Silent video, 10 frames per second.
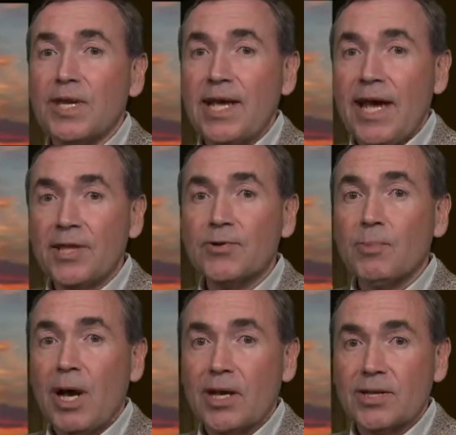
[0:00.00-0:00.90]
an
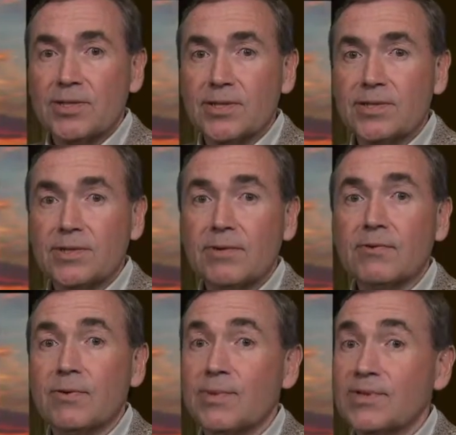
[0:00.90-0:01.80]
anthropologist
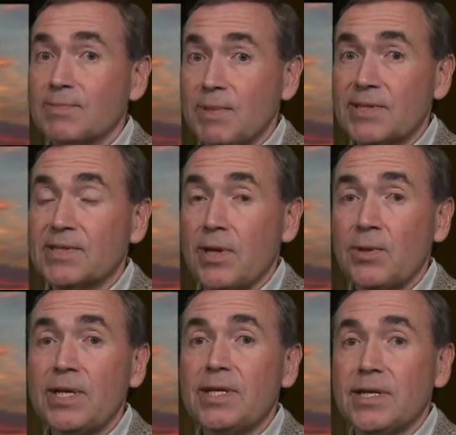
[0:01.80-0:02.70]
from the
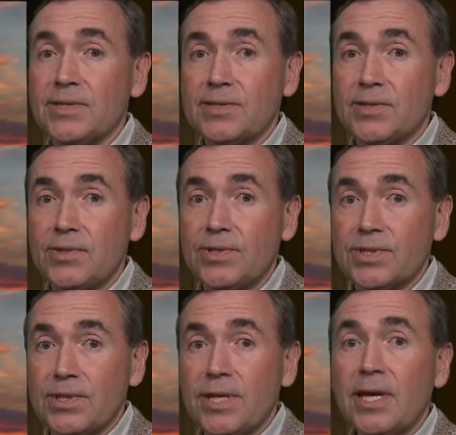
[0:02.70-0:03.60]
Smithsonian
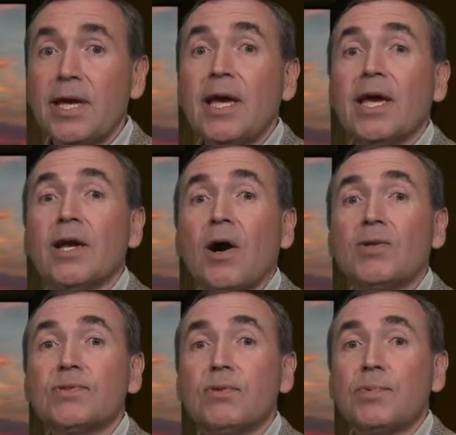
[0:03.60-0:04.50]
Institution and
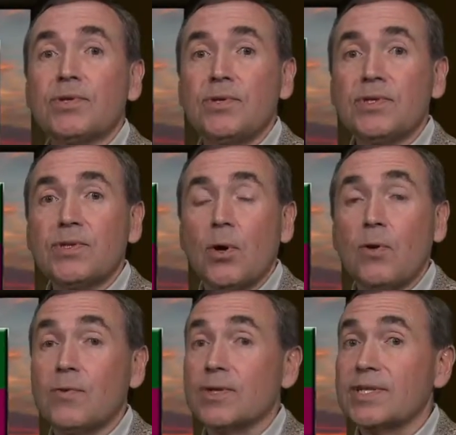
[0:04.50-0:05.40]
also produced
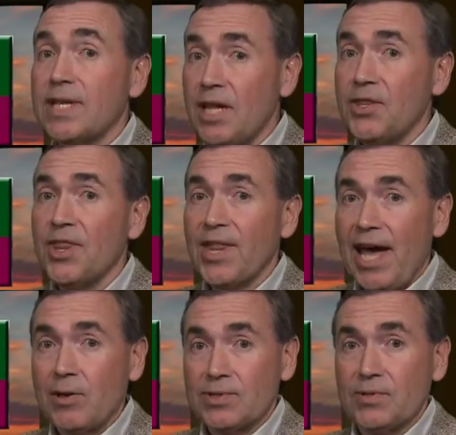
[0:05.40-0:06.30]
over
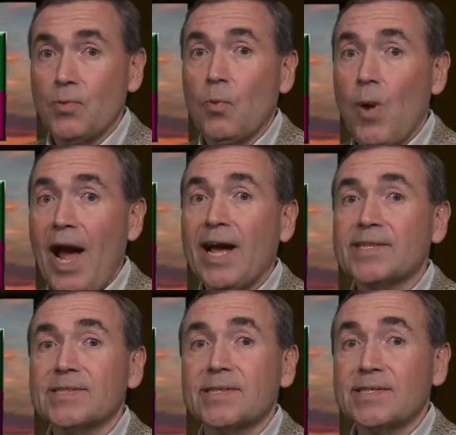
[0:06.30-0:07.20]
10,000
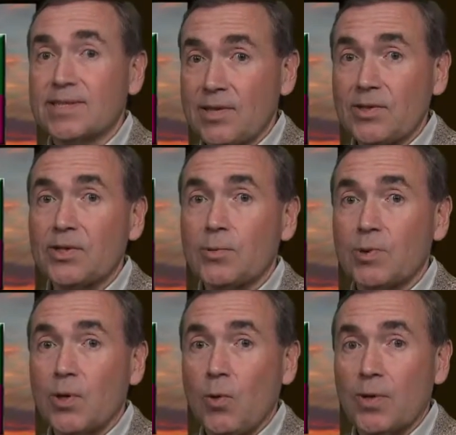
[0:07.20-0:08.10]
wax cylinder
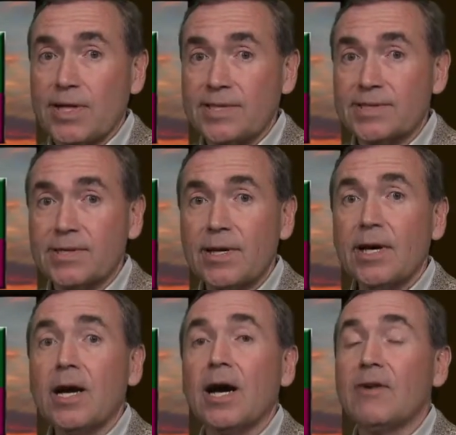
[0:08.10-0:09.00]
recordings
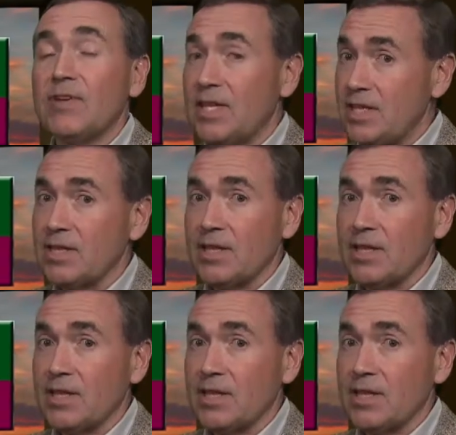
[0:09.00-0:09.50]
of Indian